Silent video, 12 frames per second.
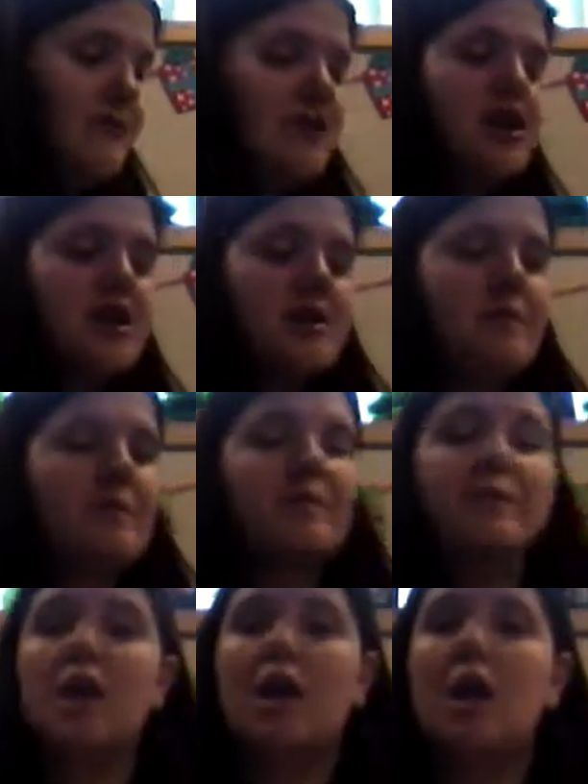For
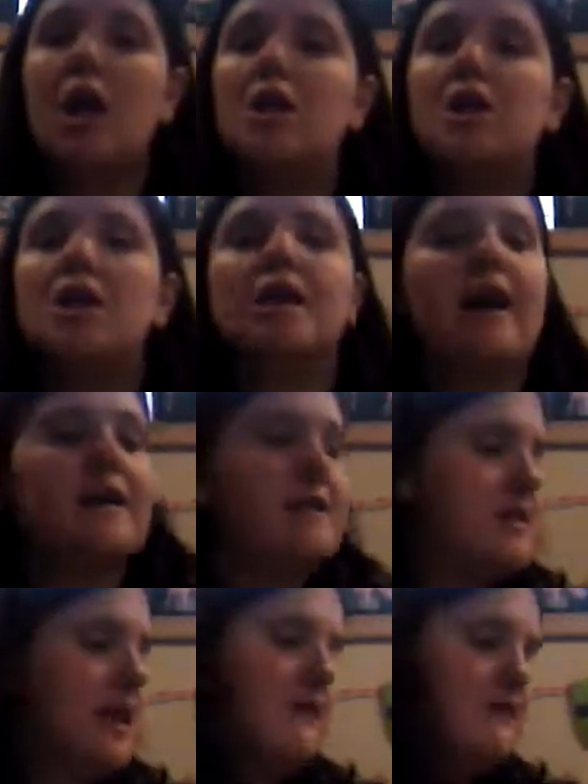the
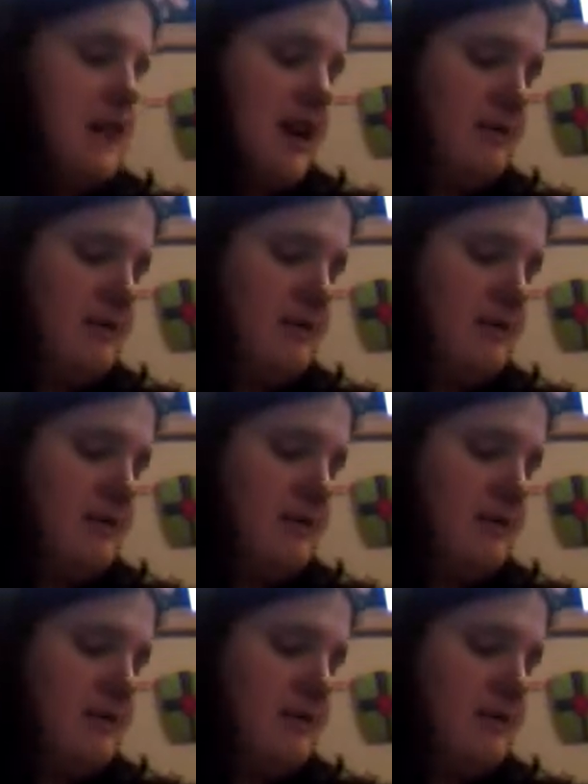last gift